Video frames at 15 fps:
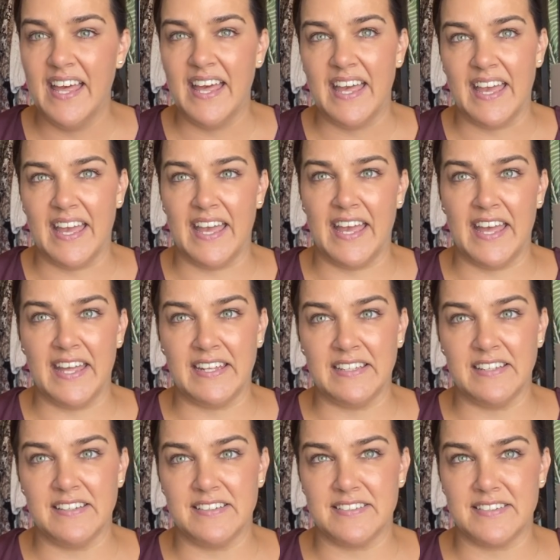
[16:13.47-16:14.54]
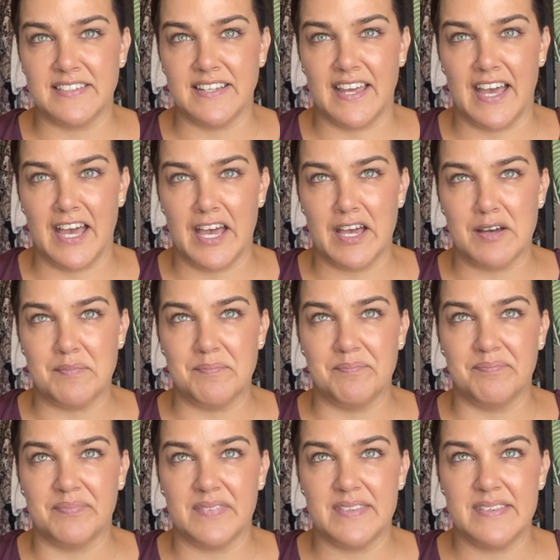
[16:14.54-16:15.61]
And
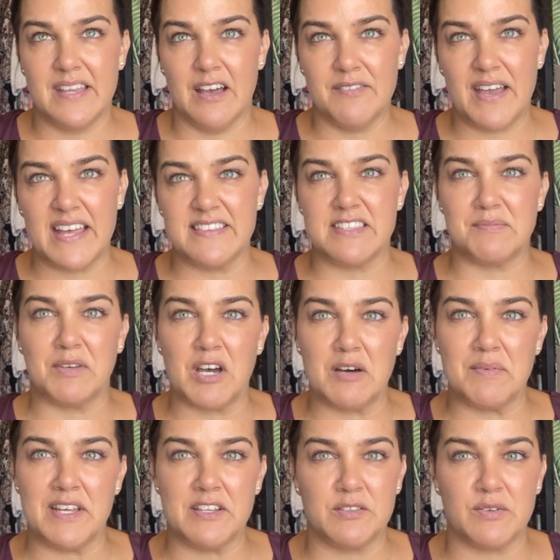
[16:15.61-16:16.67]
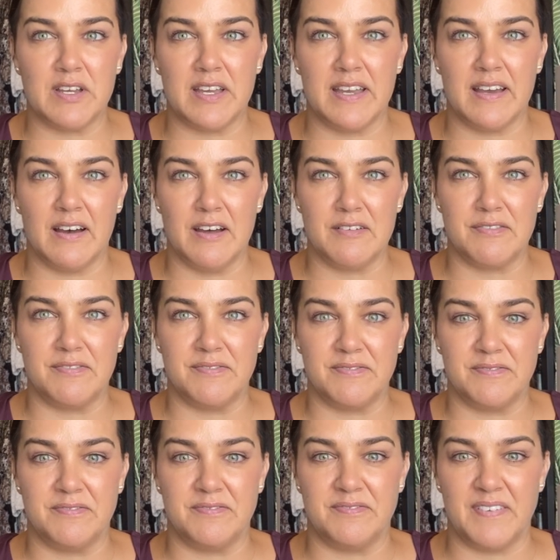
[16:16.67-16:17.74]
I've had some comments where I've
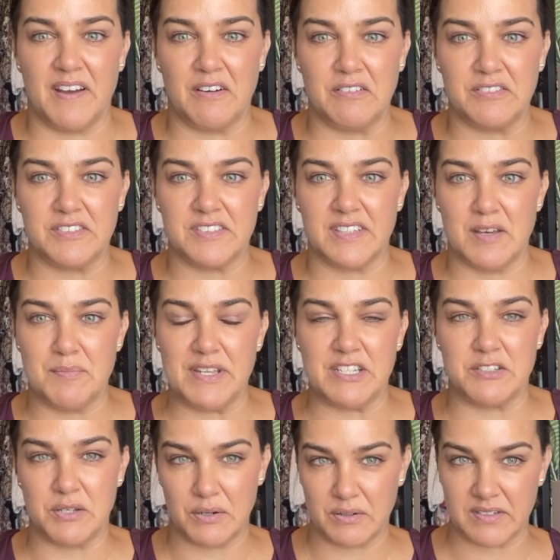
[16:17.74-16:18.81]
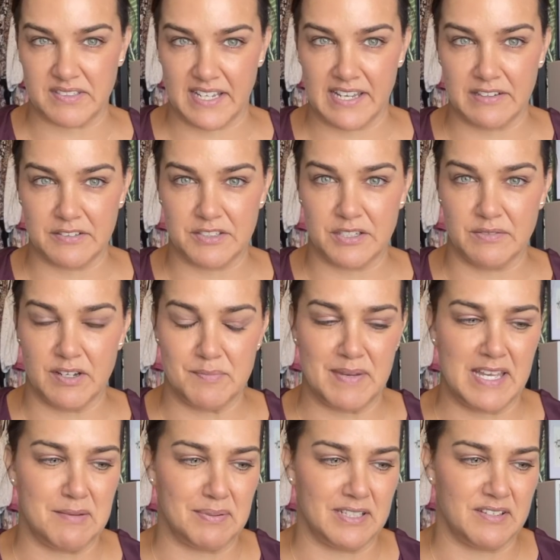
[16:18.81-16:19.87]
felt a bit talked down to, where
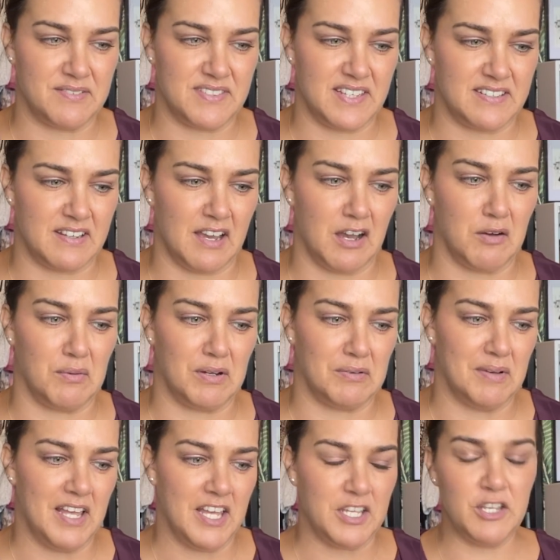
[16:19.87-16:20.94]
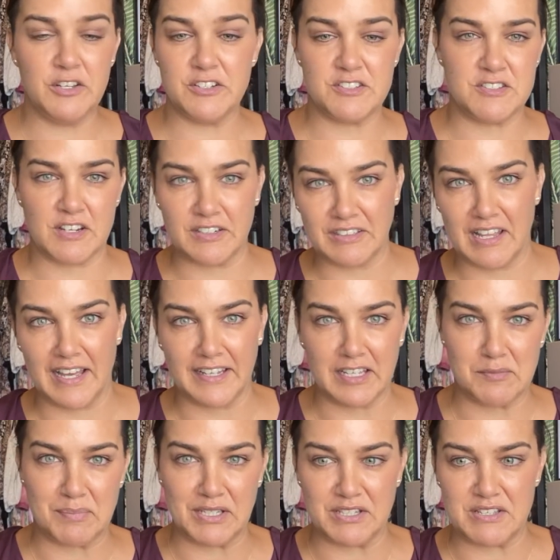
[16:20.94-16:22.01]
people have said, oh, well, you just don't like
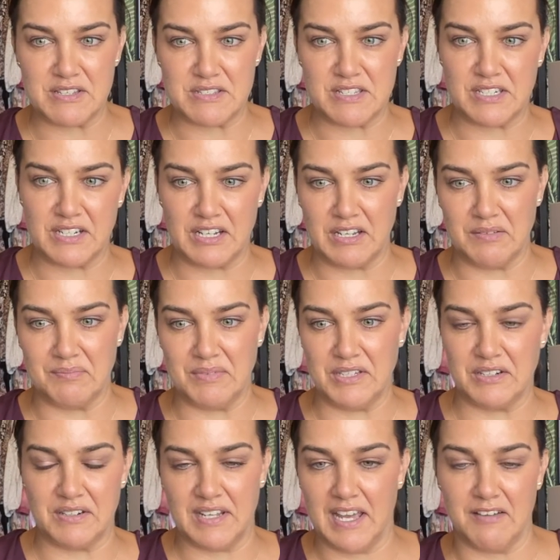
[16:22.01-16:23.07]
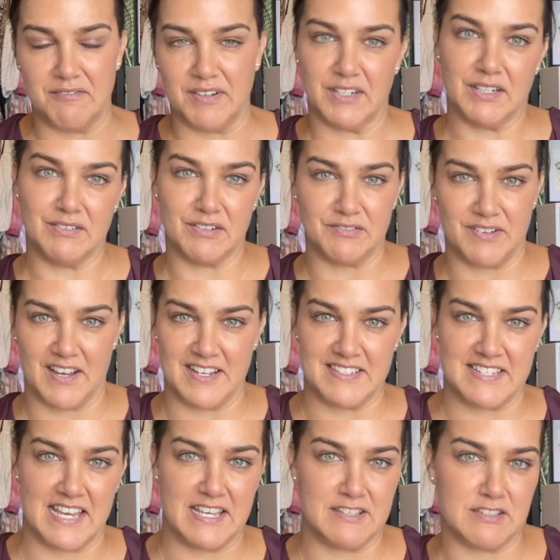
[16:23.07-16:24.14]
it because, you know, you don't have very refined
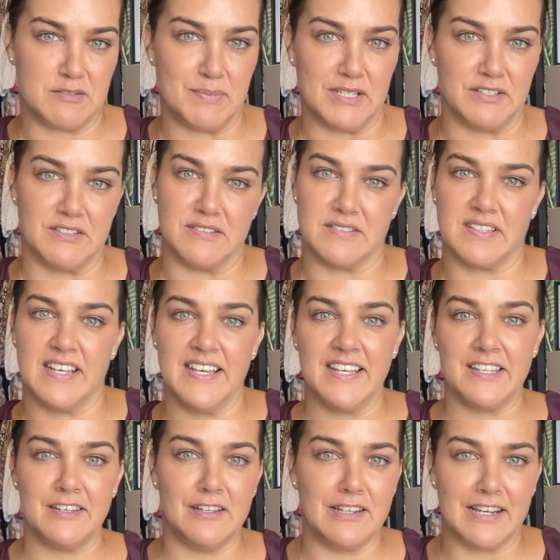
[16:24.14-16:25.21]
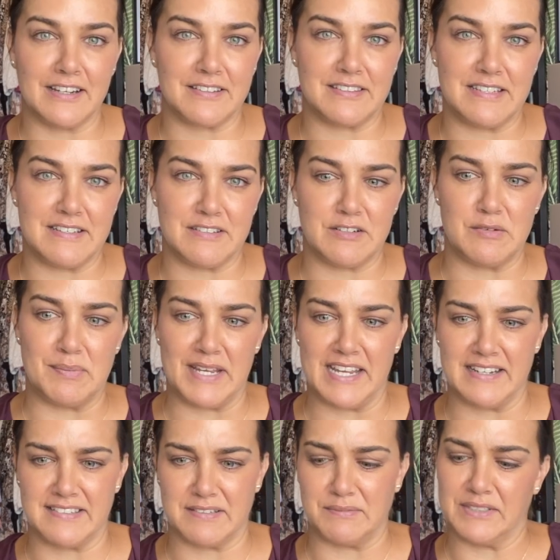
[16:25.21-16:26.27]
taste because you like seasonal
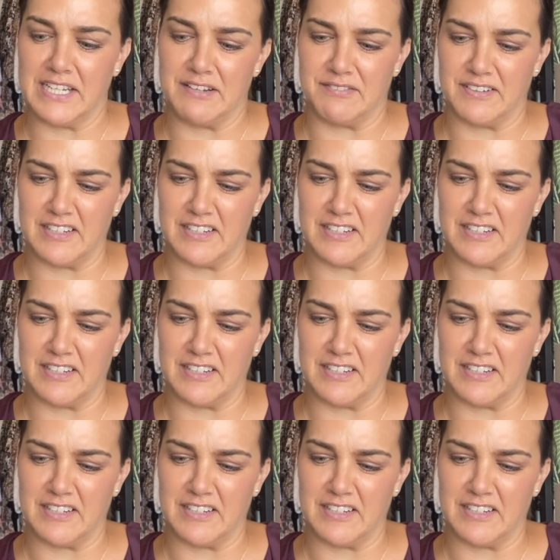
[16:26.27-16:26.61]
bags and whatever.